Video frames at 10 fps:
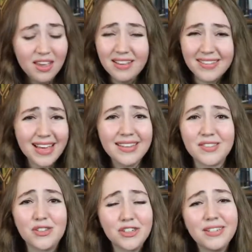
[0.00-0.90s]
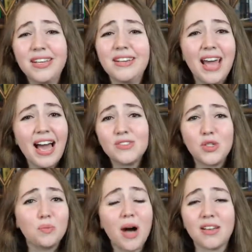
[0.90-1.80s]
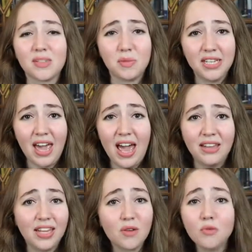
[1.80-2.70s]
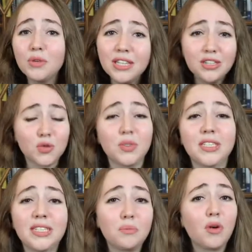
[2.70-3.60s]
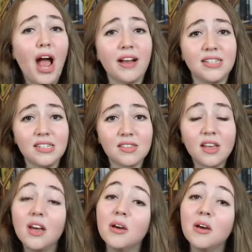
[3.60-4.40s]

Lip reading: get as good at it as you possibly can, like really drill and practice.